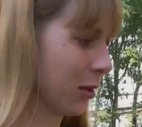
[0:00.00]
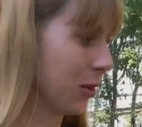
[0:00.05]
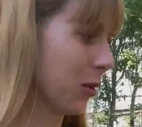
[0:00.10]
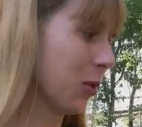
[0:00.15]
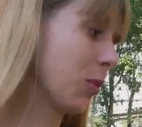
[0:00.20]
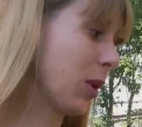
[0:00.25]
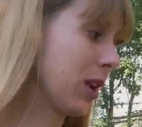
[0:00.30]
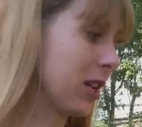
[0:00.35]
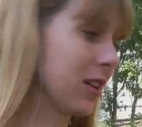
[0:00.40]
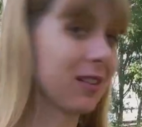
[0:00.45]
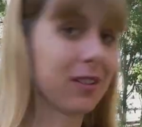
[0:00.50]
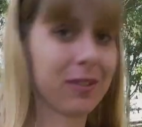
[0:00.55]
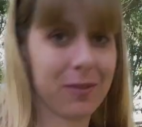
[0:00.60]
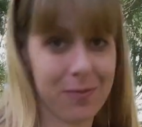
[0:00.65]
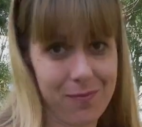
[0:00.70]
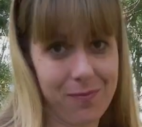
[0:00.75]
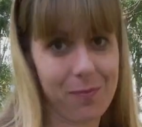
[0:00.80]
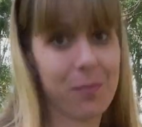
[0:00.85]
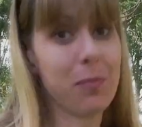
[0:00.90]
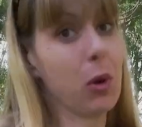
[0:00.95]
where your
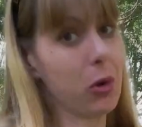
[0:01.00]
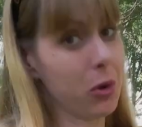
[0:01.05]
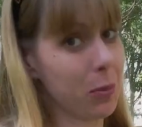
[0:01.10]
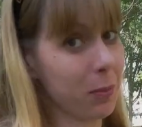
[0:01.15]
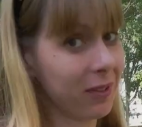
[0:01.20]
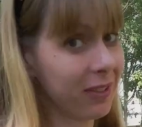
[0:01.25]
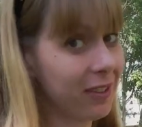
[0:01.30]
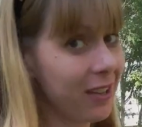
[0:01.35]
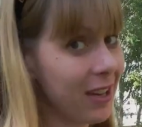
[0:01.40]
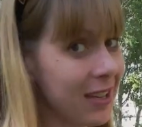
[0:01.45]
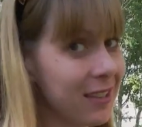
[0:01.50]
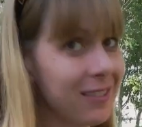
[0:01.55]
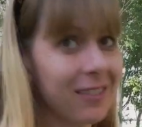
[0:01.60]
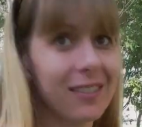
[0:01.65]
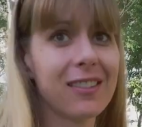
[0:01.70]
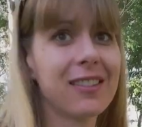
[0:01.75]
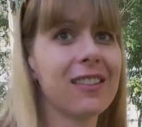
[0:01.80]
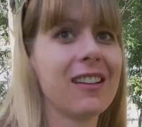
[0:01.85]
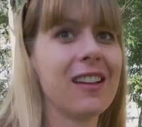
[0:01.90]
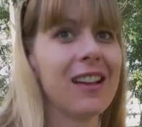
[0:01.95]
bottom sits,
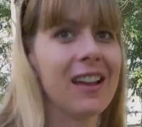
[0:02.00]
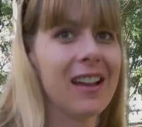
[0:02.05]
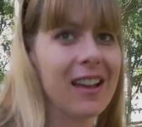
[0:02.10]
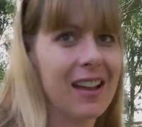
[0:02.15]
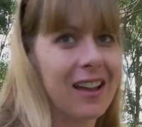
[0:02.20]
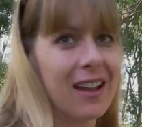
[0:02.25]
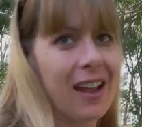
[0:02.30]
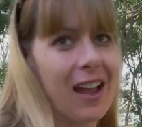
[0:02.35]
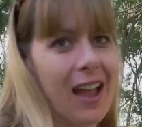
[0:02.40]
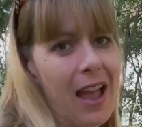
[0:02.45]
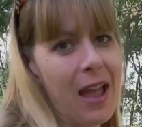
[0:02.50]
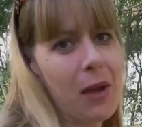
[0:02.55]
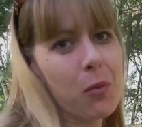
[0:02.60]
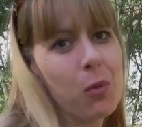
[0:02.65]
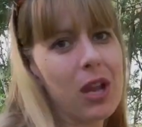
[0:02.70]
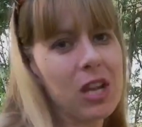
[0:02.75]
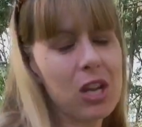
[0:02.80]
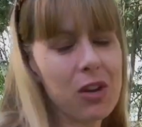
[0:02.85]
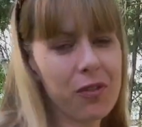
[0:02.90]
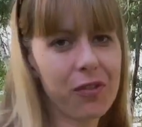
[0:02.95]
and
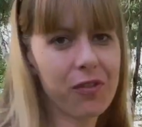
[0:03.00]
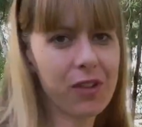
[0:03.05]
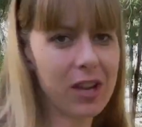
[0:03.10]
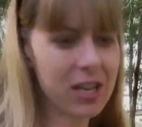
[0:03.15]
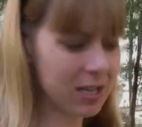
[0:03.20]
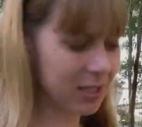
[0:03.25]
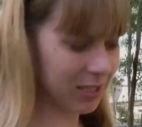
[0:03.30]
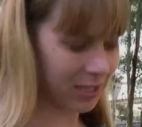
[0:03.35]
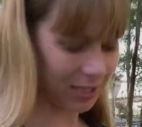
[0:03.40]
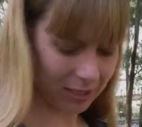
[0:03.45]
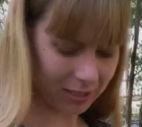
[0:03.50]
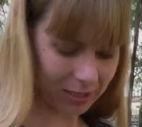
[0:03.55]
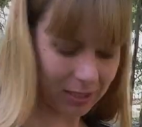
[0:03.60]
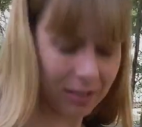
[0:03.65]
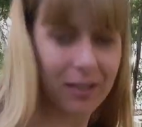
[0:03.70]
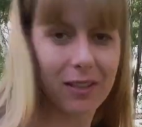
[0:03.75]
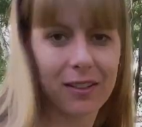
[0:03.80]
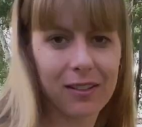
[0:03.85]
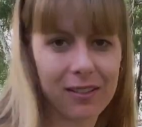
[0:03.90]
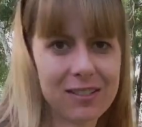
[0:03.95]
where your feet
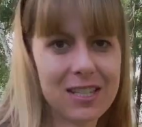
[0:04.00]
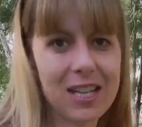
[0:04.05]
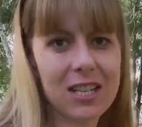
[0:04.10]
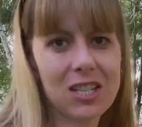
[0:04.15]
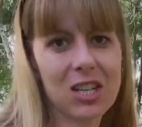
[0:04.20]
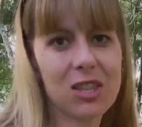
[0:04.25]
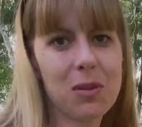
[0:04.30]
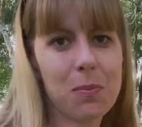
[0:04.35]
stick to the